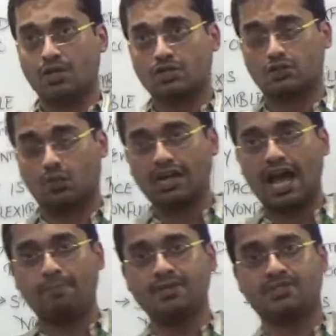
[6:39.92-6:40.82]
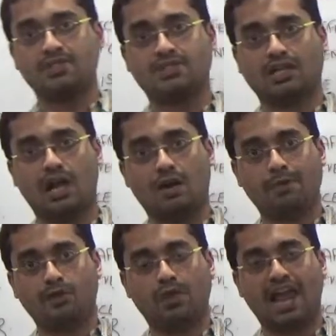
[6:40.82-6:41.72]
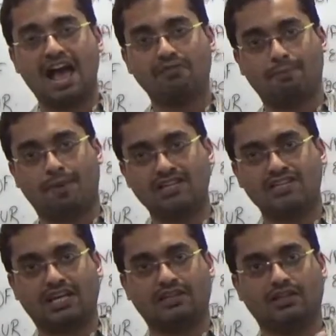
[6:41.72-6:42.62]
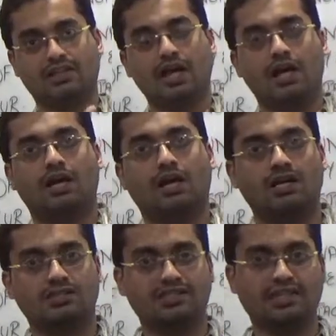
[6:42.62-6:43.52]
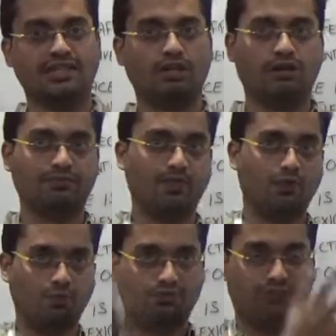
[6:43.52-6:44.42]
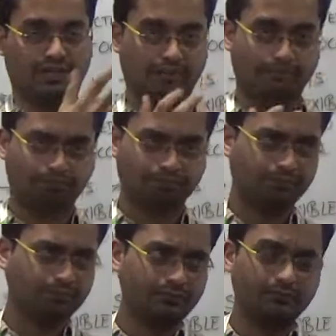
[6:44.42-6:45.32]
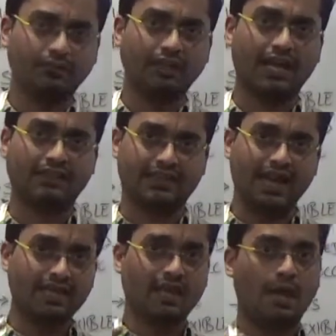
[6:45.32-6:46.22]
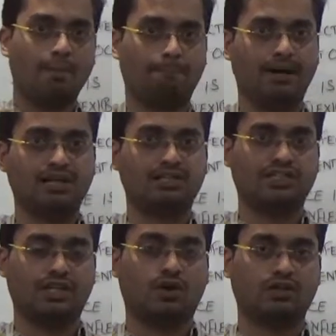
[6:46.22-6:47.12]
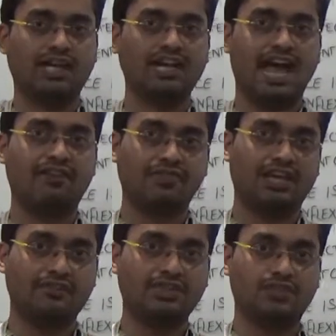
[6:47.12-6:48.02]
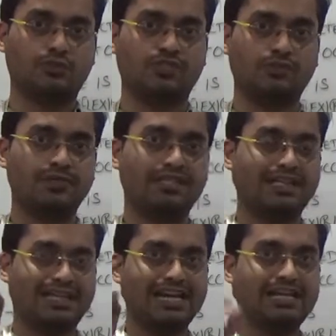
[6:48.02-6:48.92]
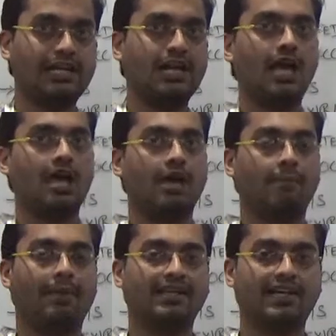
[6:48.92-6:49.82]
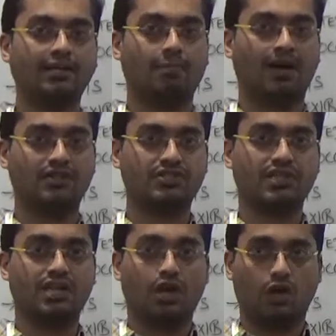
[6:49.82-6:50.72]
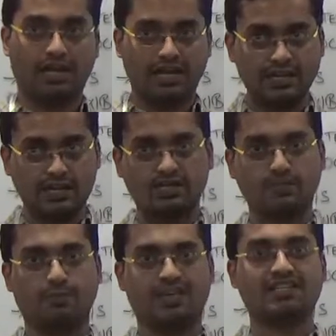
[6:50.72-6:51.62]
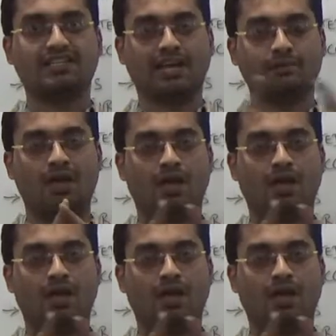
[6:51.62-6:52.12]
so what happens is the carpet will have a bulge at the center of the whole frame. That bulge or that heaviness which has been created by that mass in a space-time